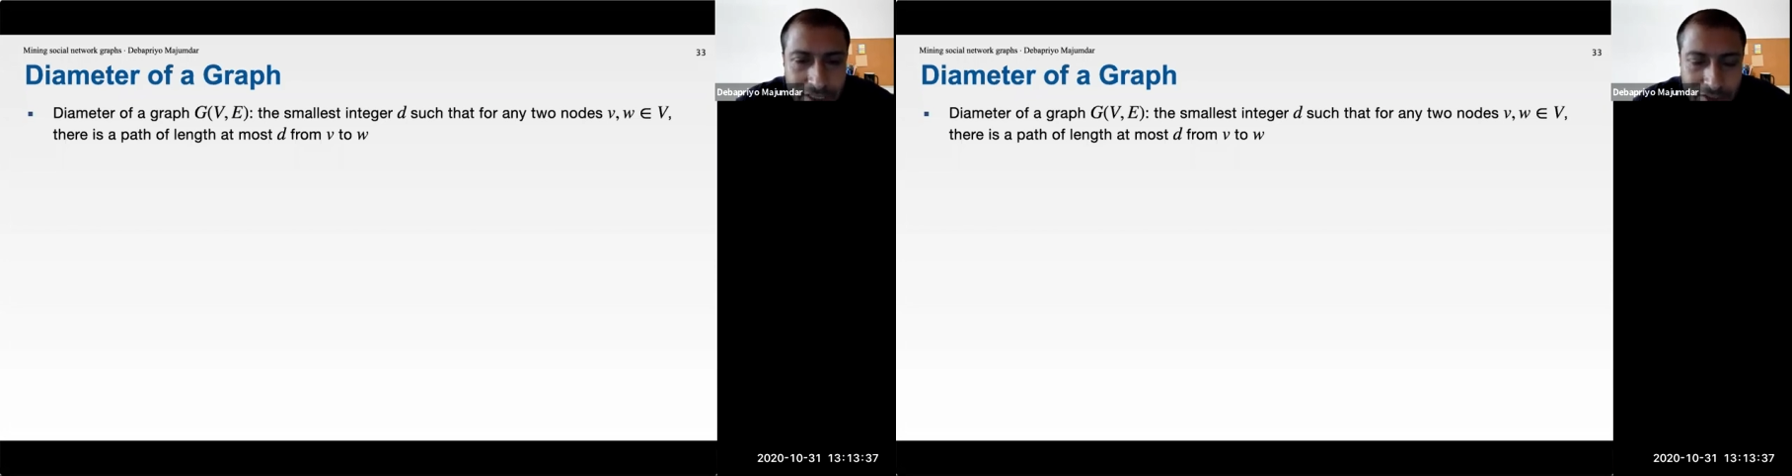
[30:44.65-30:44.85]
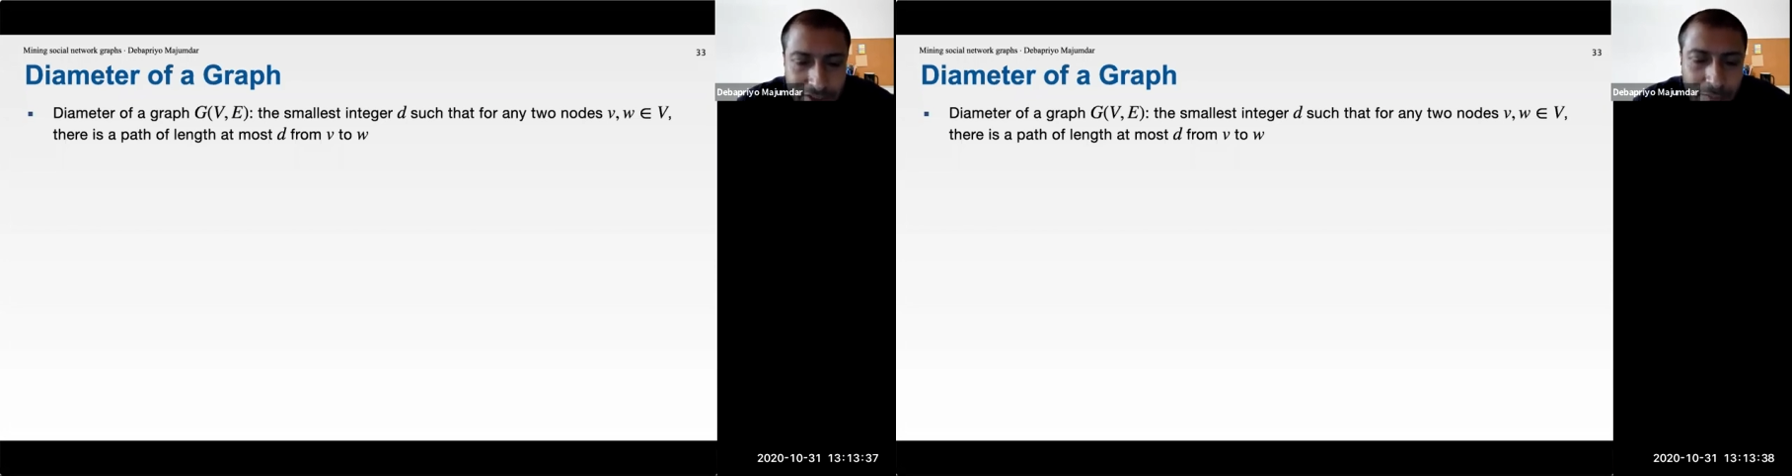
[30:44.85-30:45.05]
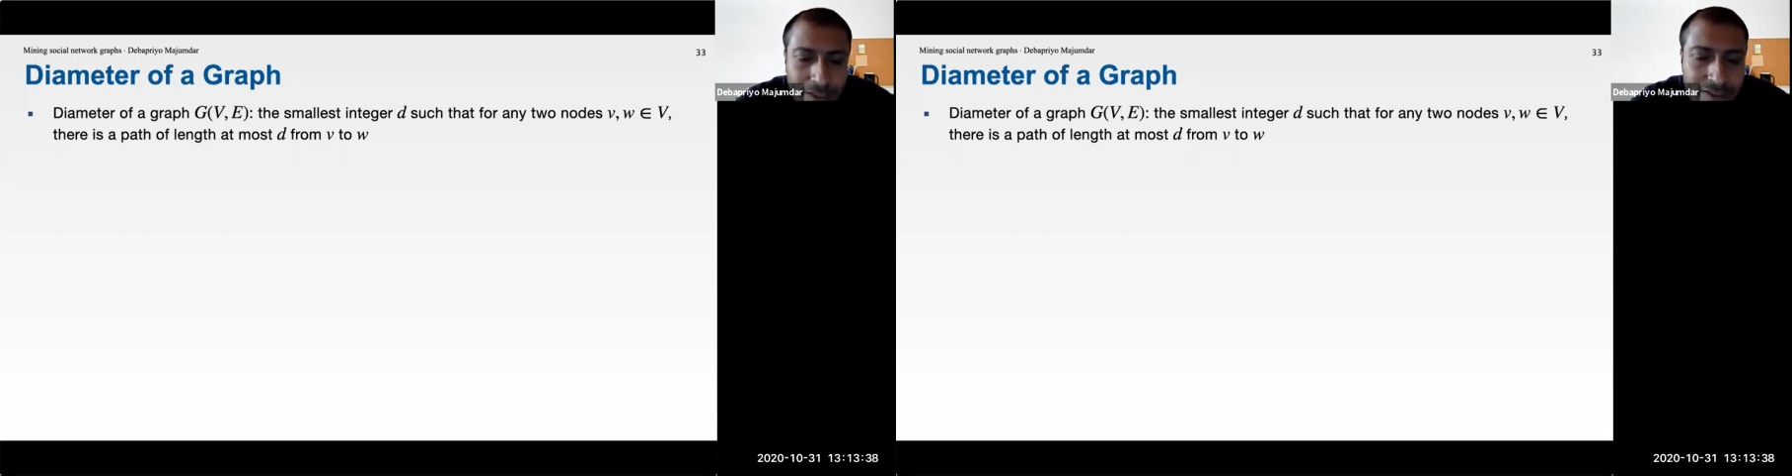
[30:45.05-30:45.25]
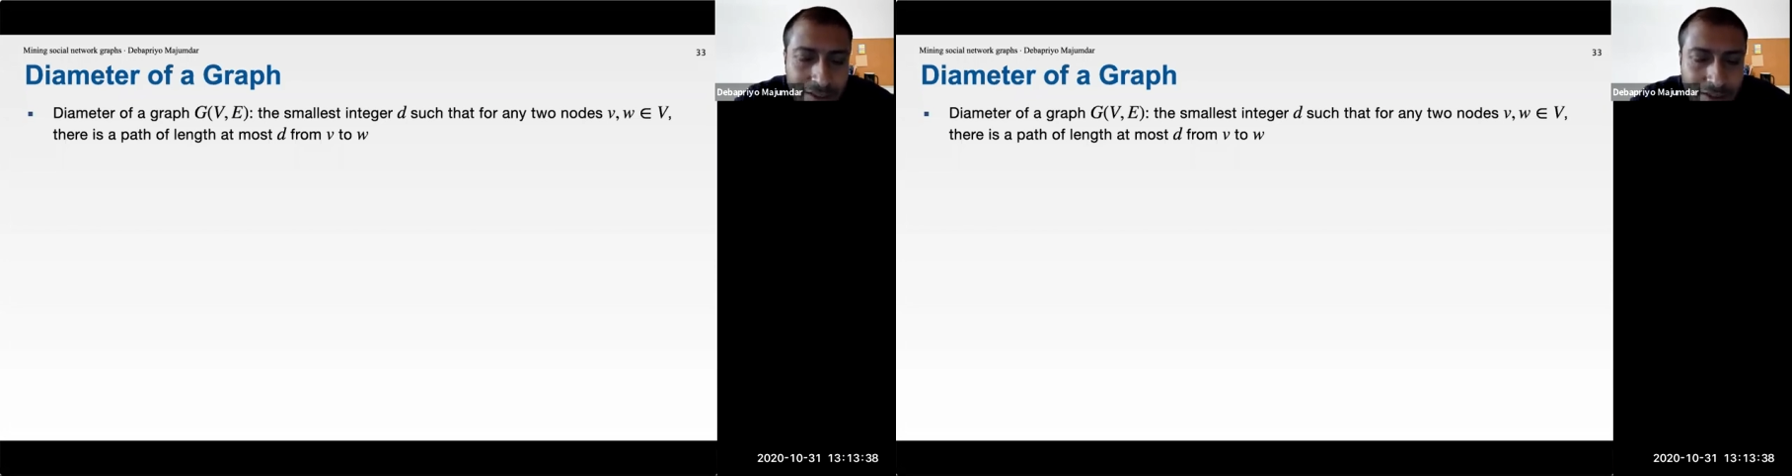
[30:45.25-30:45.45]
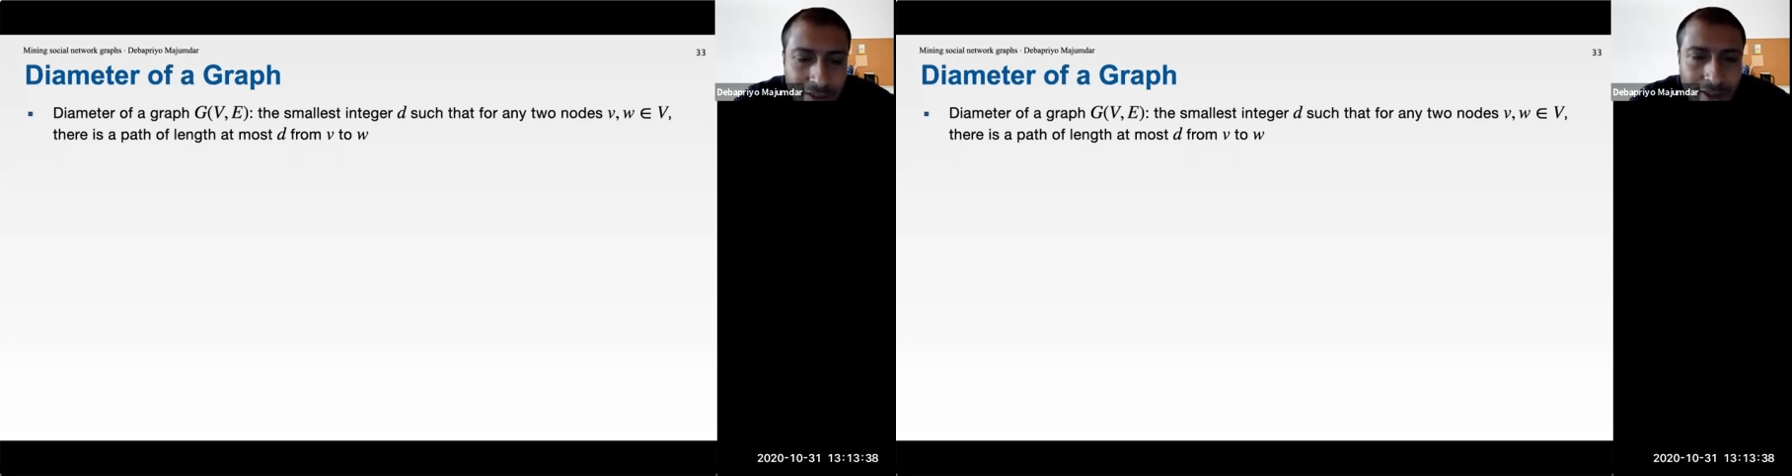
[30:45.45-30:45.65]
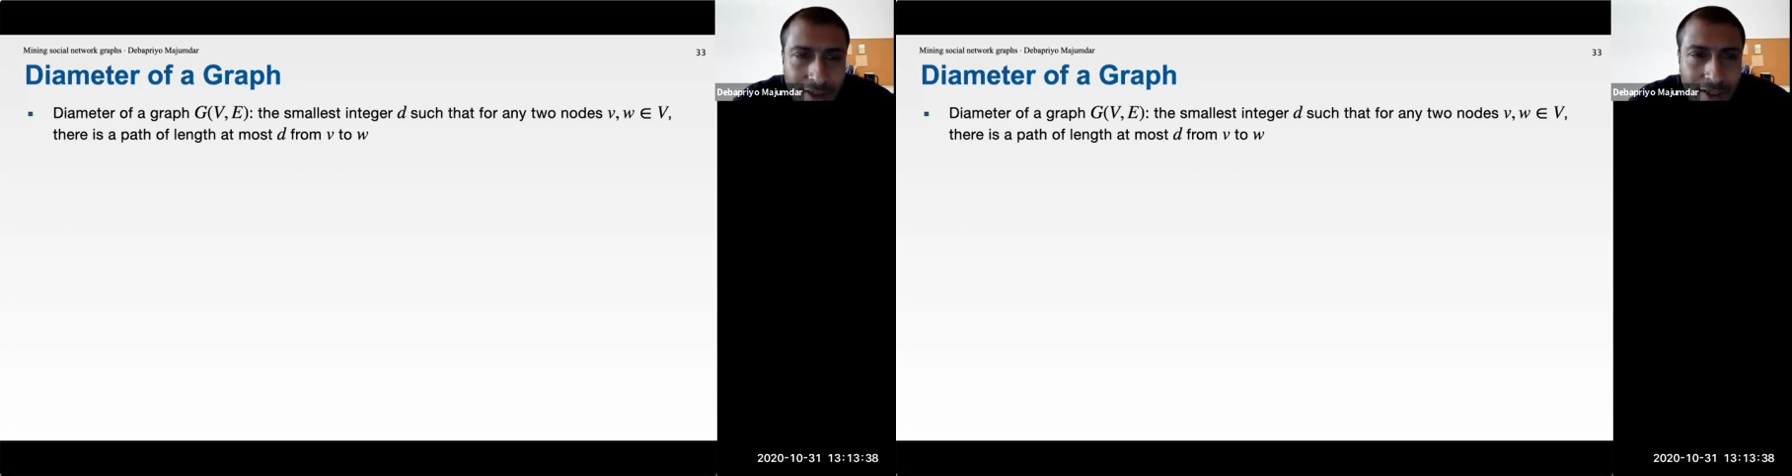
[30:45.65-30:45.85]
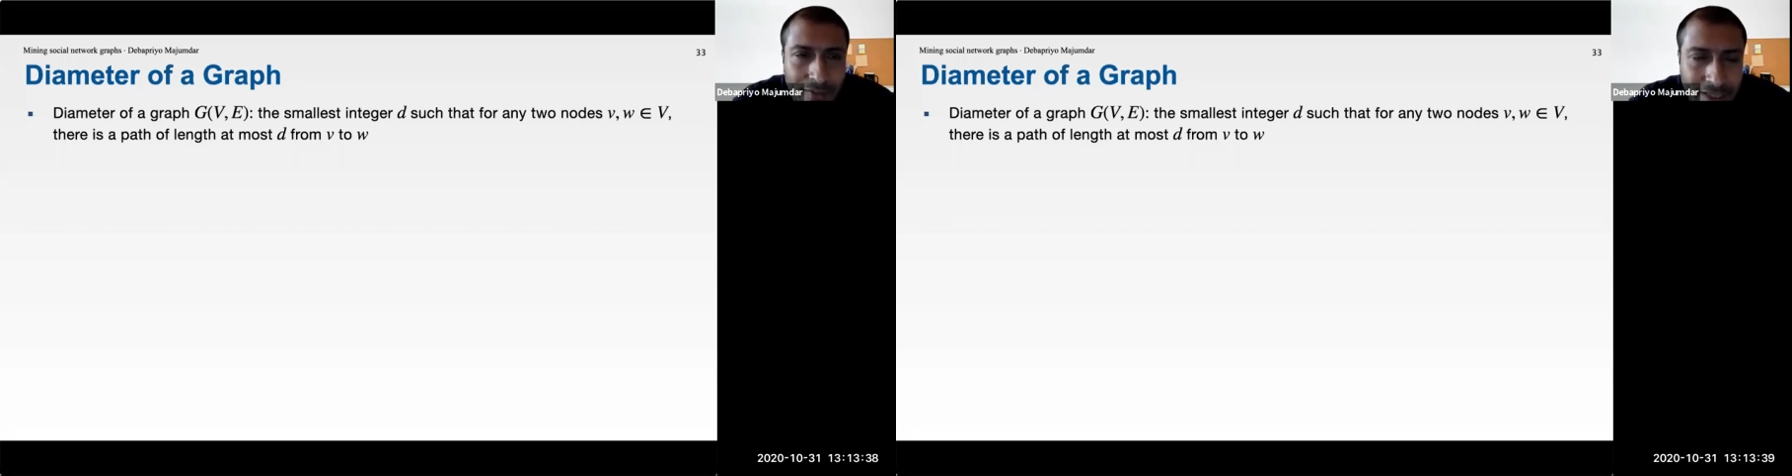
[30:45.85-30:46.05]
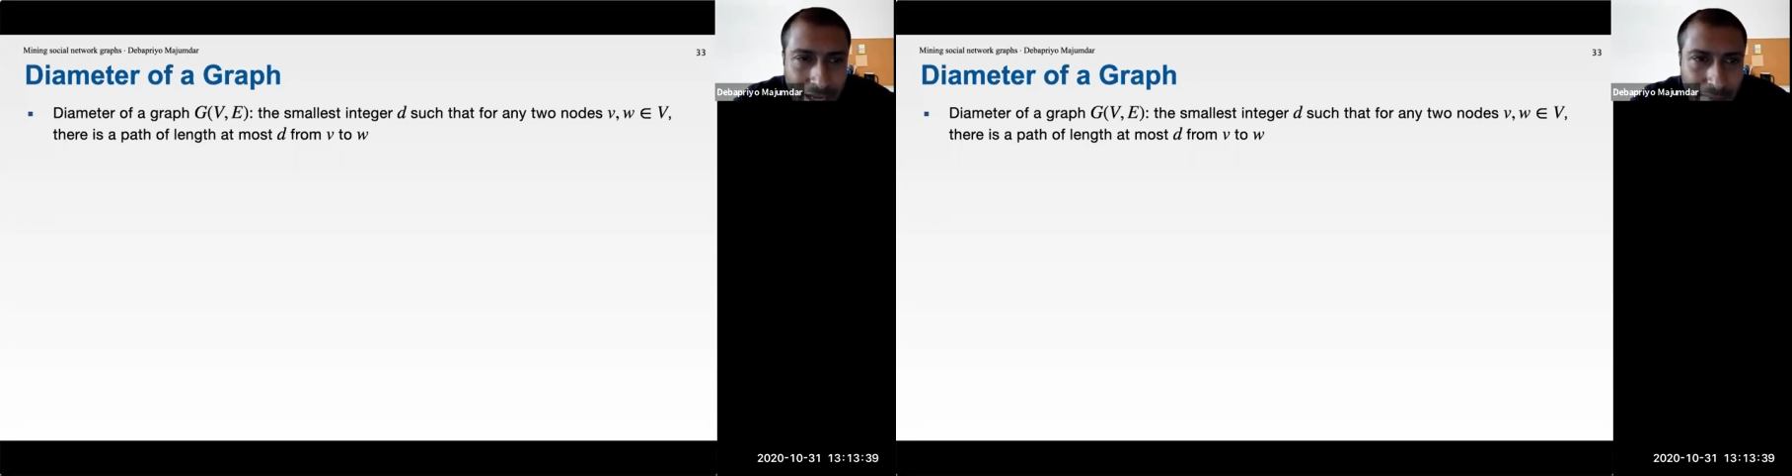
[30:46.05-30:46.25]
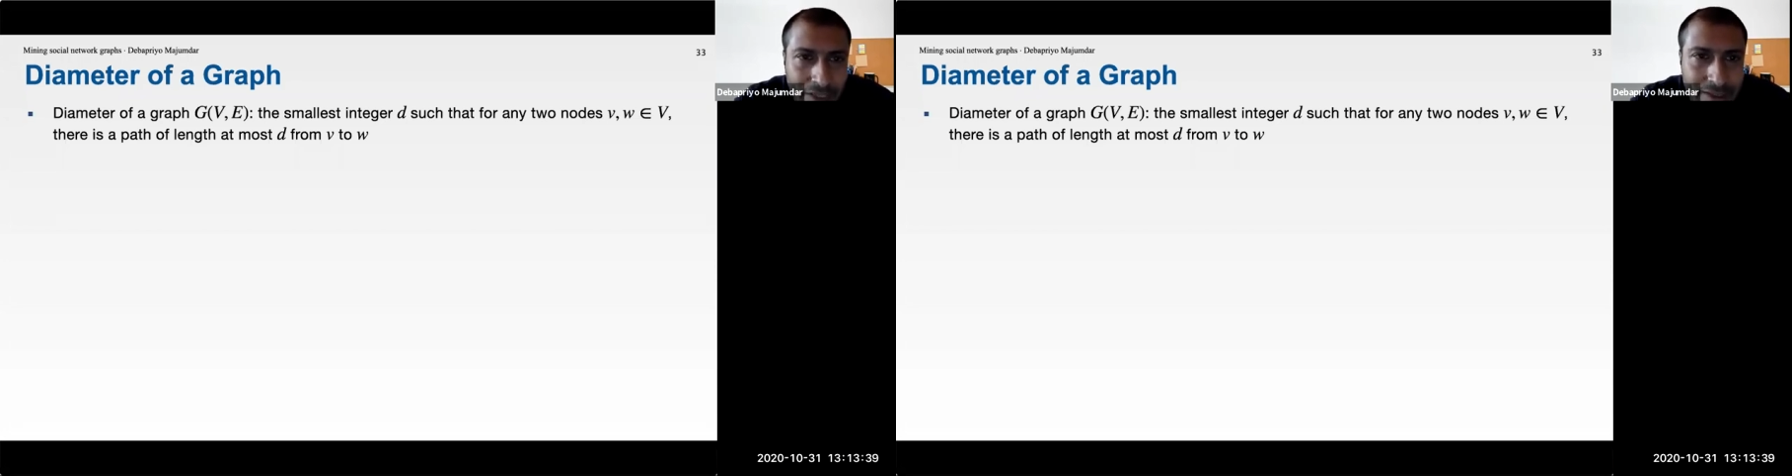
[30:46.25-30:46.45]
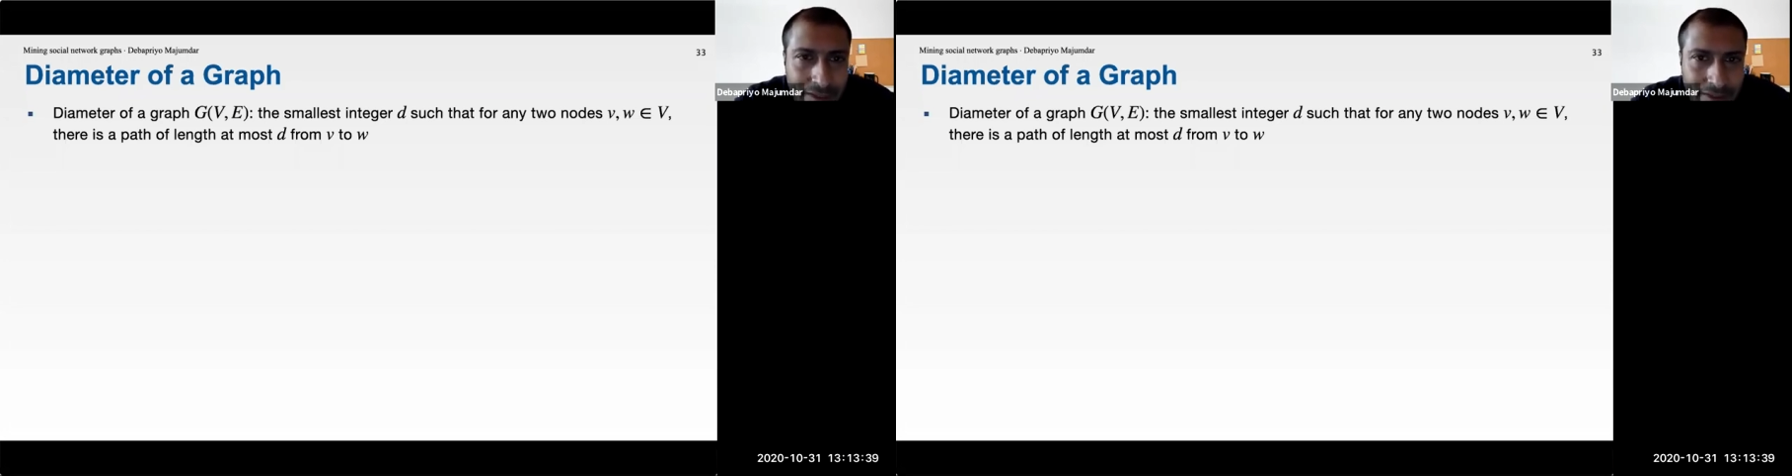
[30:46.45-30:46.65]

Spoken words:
So that means if a diameter